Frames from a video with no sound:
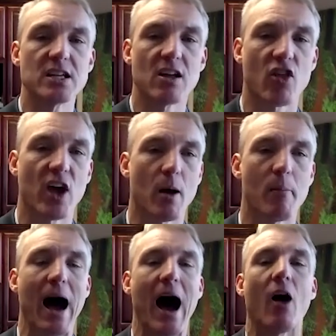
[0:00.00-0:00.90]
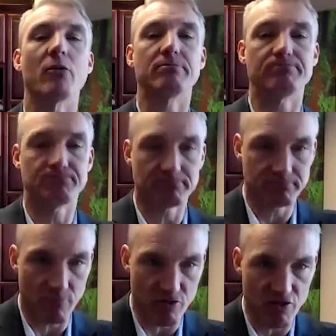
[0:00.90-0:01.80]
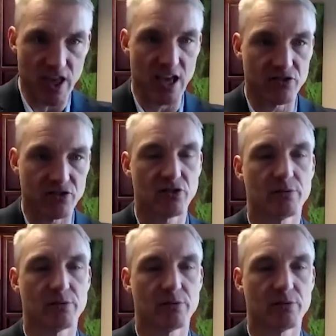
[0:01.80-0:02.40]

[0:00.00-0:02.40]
to think about this.